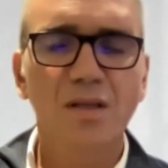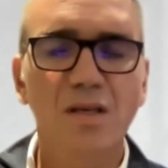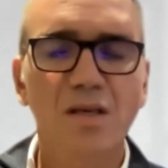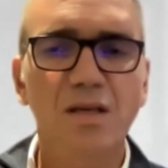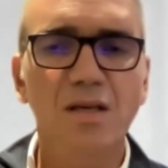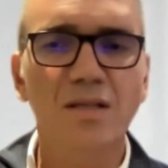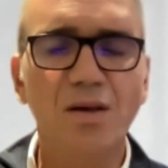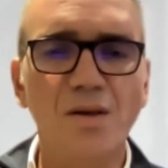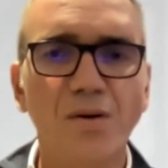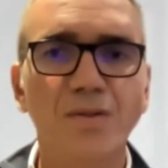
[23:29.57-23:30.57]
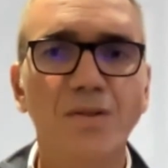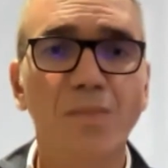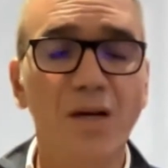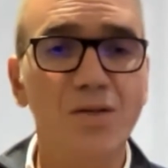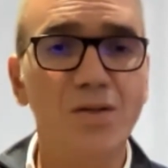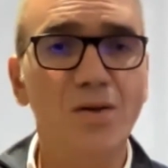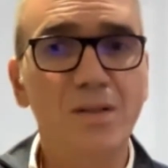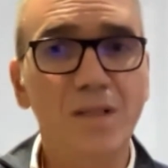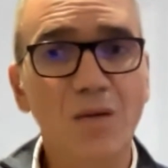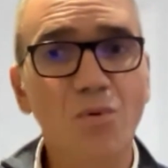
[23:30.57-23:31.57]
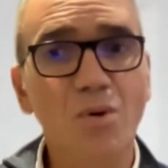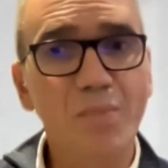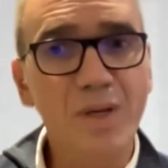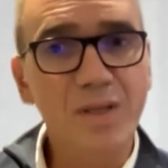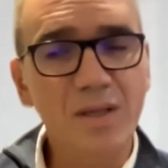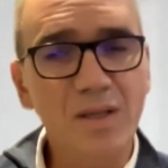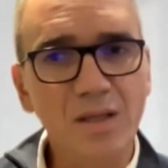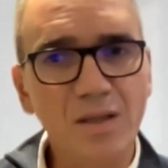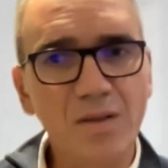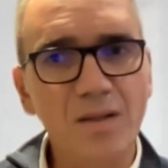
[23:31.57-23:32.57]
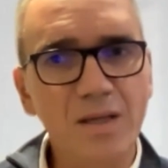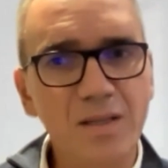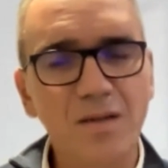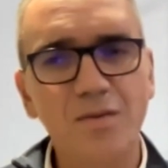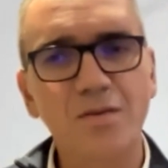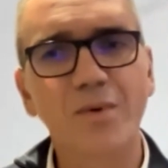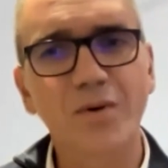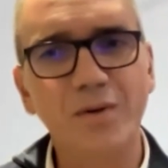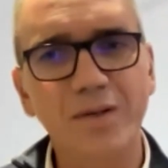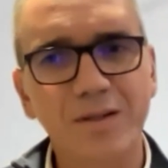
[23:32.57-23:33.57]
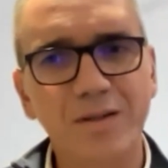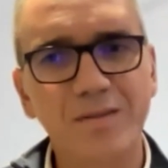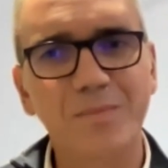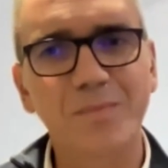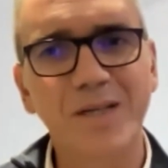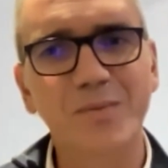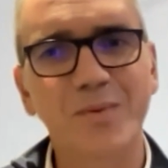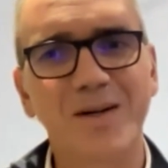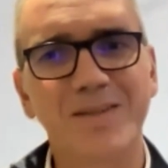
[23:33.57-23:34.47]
these youths, make sure that they will be the good leader of tomorrow and not the bad one?